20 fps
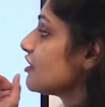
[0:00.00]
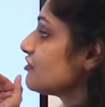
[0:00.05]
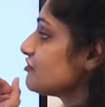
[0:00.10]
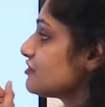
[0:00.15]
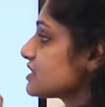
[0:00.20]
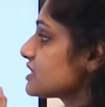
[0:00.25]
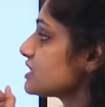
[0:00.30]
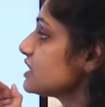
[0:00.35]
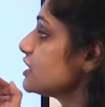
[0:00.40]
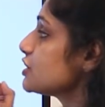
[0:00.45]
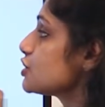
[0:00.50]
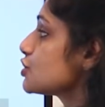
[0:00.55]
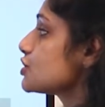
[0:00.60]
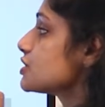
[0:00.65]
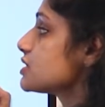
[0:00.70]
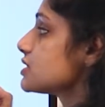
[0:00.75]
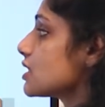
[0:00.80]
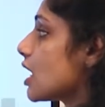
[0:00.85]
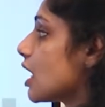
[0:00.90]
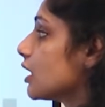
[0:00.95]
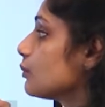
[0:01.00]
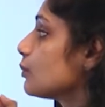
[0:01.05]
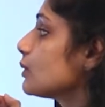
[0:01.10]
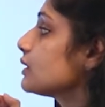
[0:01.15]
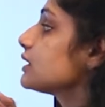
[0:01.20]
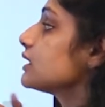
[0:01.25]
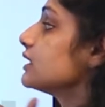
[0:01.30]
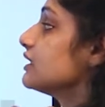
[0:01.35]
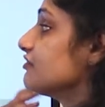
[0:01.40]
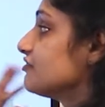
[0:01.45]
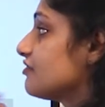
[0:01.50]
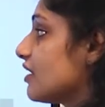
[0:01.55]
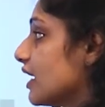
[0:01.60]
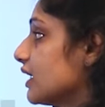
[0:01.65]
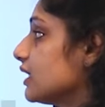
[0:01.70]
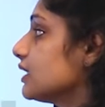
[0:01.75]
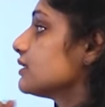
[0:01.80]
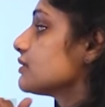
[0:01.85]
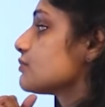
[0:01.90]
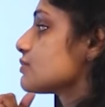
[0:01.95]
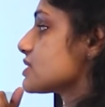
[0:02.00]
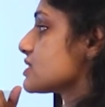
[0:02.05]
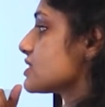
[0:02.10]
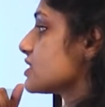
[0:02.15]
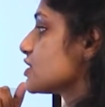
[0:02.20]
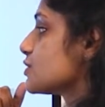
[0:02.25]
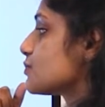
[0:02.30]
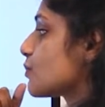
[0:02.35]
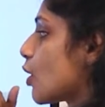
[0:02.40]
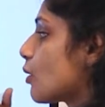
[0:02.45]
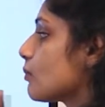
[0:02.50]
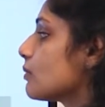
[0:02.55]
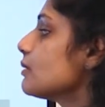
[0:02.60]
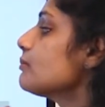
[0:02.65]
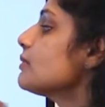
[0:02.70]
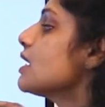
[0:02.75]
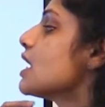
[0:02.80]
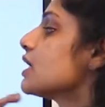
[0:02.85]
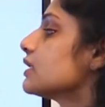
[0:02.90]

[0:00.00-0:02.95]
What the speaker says: firstly it should start with defining the research problem,